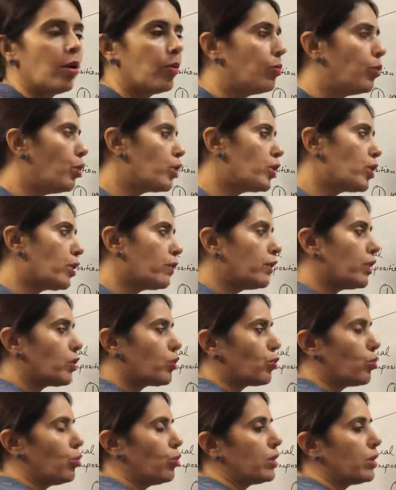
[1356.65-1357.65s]
Most of the
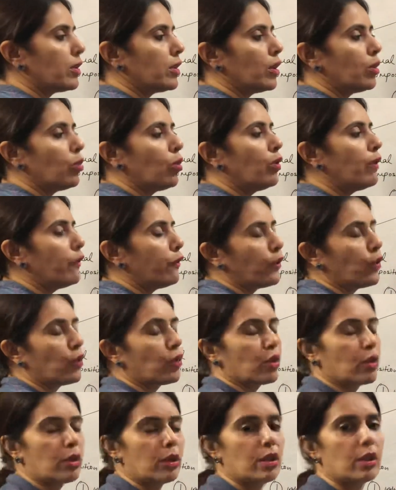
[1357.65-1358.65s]
schools, they don't
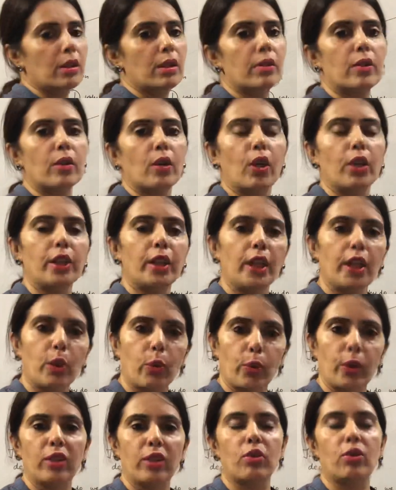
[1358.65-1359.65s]
focus on
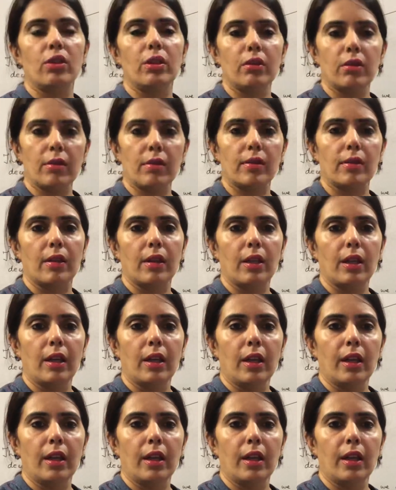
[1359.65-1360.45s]
equations